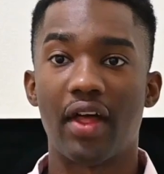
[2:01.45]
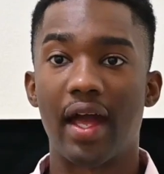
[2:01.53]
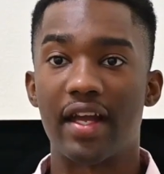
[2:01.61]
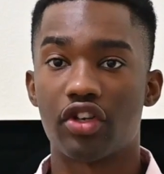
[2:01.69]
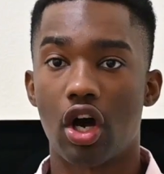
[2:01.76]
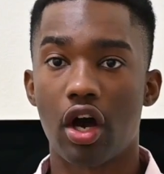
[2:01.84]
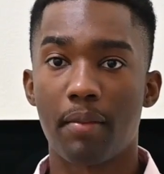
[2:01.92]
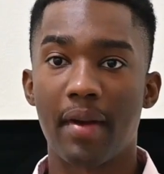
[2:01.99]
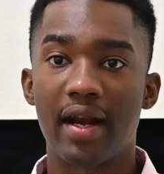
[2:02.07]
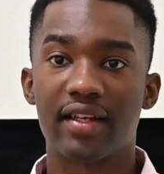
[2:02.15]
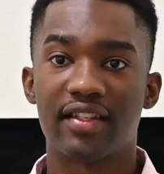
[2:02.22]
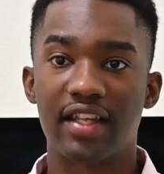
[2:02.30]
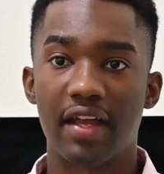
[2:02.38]
that has
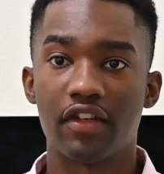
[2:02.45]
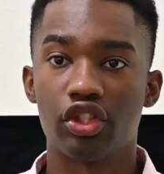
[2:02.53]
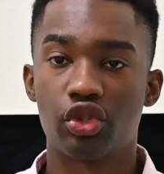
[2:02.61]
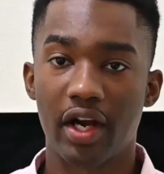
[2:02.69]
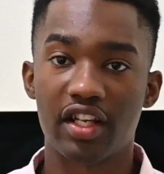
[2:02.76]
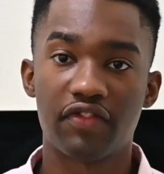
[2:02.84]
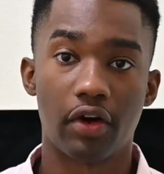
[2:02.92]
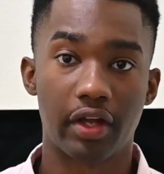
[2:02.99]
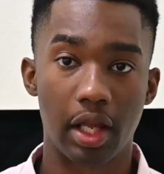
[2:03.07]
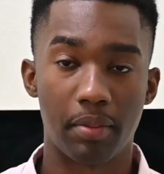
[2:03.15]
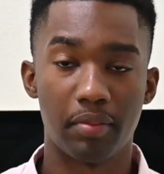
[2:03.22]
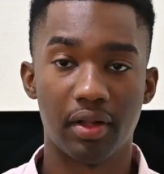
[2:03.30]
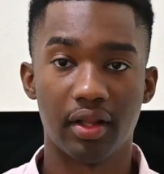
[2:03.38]
automatic saving transfer
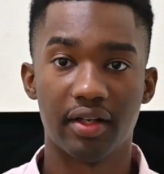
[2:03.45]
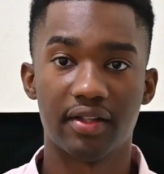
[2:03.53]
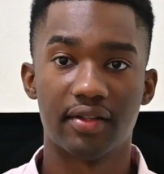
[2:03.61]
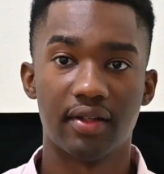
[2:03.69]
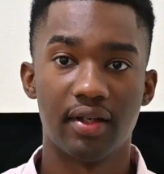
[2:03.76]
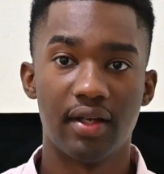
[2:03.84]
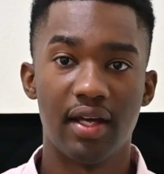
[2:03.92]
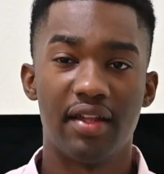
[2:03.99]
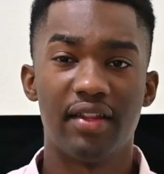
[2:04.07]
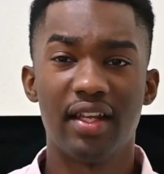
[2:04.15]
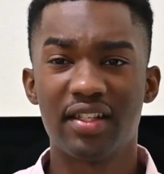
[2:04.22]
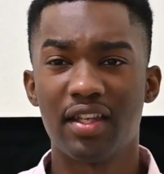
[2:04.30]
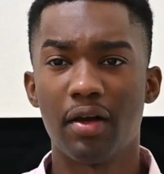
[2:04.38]
capabilities.
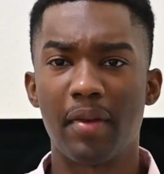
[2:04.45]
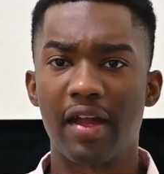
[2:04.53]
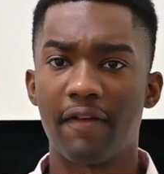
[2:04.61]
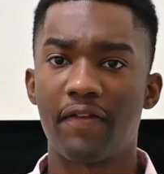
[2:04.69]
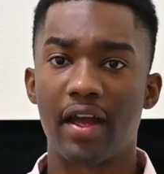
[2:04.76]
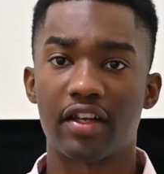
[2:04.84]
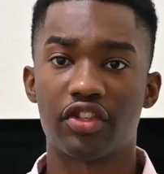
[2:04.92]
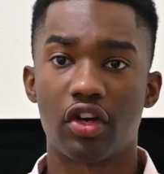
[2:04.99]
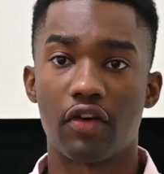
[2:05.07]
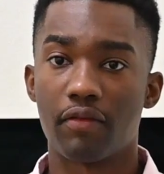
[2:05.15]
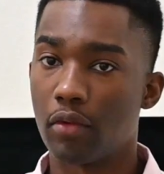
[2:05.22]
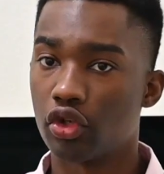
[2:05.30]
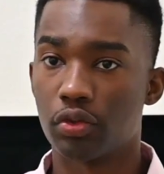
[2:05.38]
This tip may in fact serve
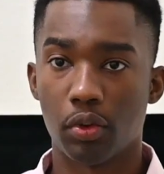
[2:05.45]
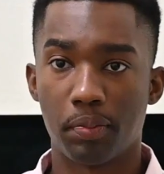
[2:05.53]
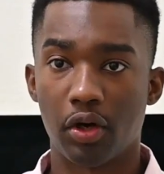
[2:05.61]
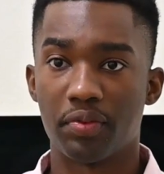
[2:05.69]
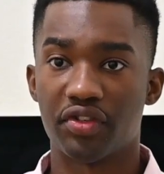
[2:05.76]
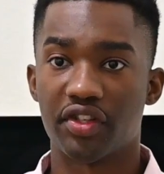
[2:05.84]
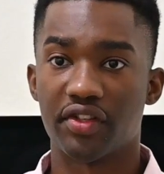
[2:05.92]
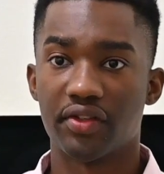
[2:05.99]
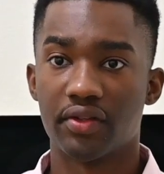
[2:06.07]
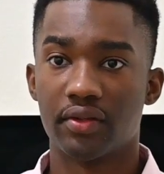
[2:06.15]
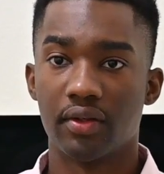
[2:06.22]
multiple purposes.